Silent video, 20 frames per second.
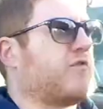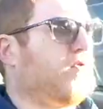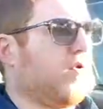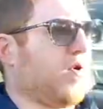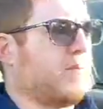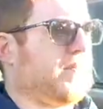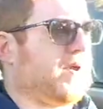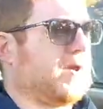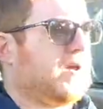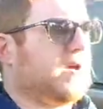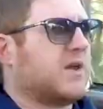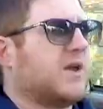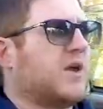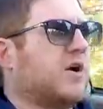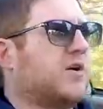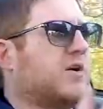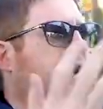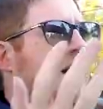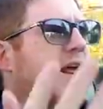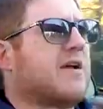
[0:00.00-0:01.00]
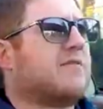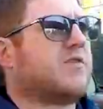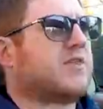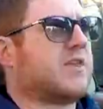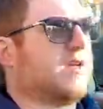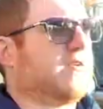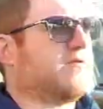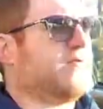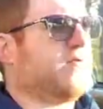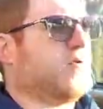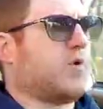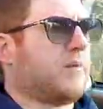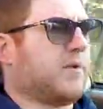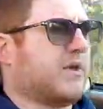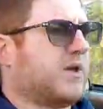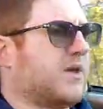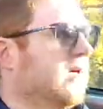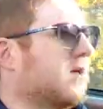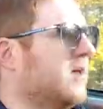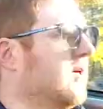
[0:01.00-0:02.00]
for me or did everything for
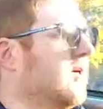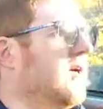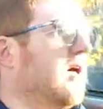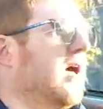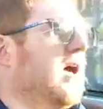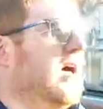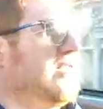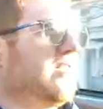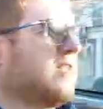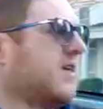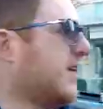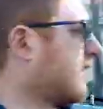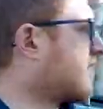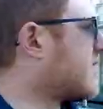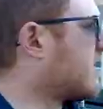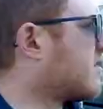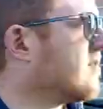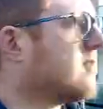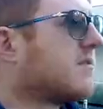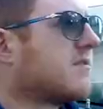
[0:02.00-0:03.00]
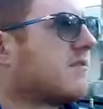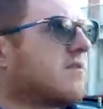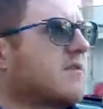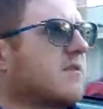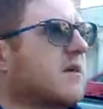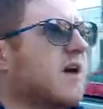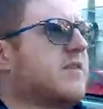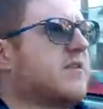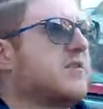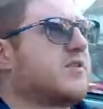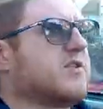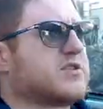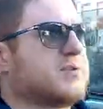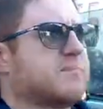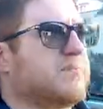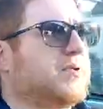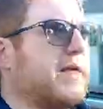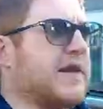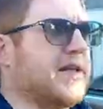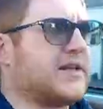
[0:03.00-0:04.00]
me. I think there's a
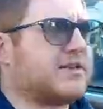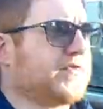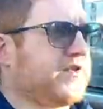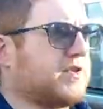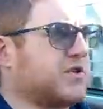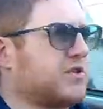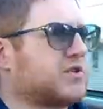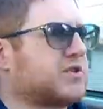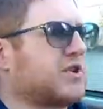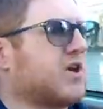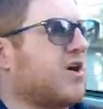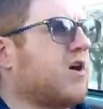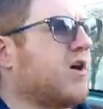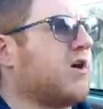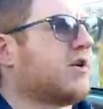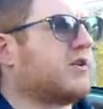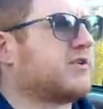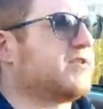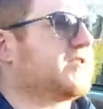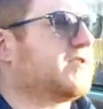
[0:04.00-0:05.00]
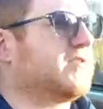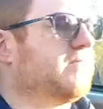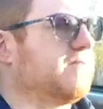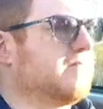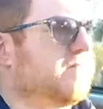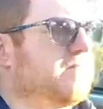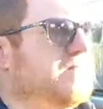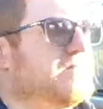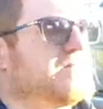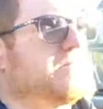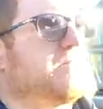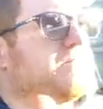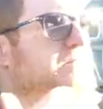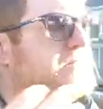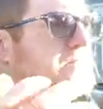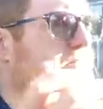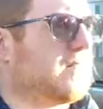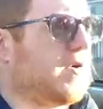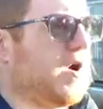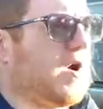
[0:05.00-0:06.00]
place for those cars
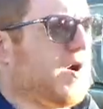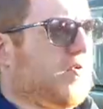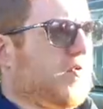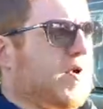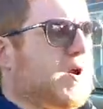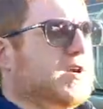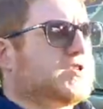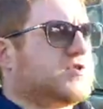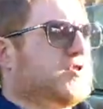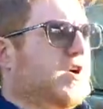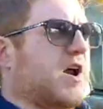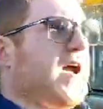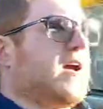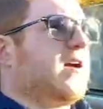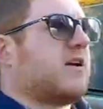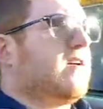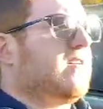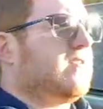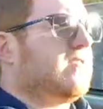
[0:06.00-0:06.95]
on a racetrack,